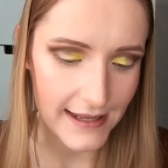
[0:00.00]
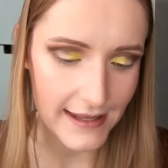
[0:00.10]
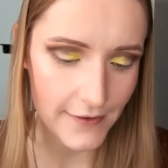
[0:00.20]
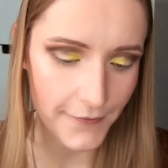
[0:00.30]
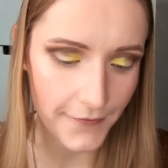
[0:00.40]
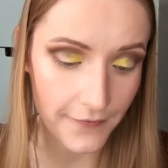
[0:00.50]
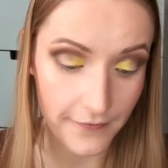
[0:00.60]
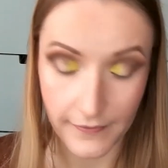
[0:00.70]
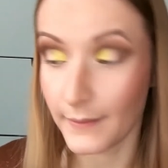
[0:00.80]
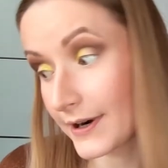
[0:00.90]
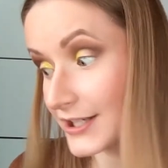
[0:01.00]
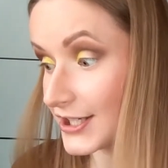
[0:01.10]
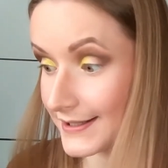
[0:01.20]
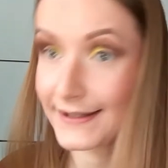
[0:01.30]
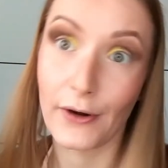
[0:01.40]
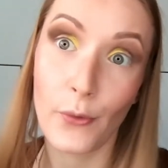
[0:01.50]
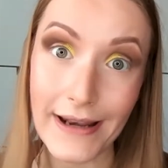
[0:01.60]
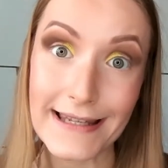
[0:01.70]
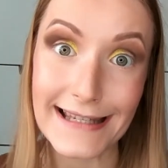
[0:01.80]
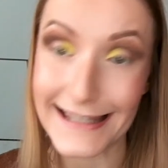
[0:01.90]
if the brush is not
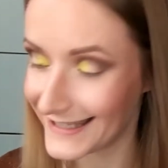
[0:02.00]
wetted.